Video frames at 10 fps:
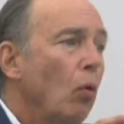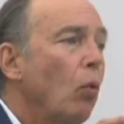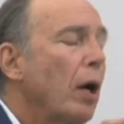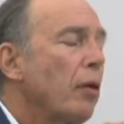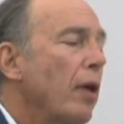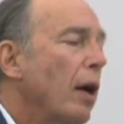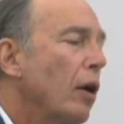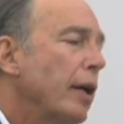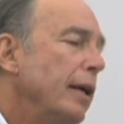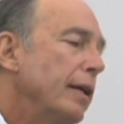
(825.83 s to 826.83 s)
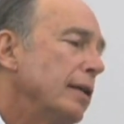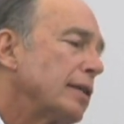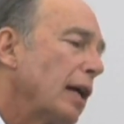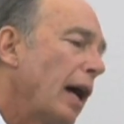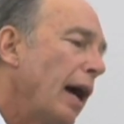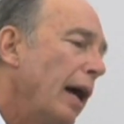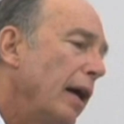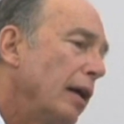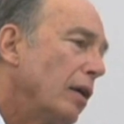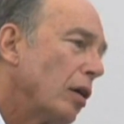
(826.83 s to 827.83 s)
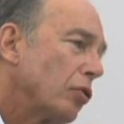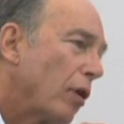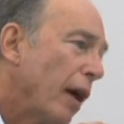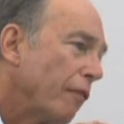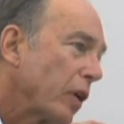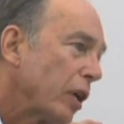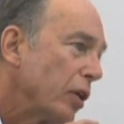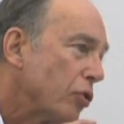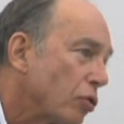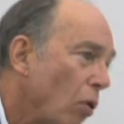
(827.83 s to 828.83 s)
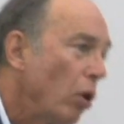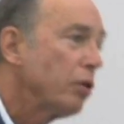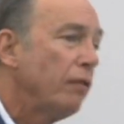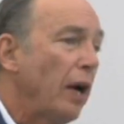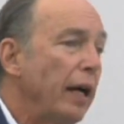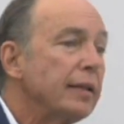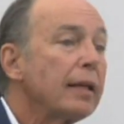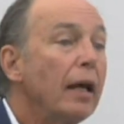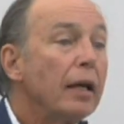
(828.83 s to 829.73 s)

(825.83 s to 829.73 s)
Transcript: where there is a traffic control device,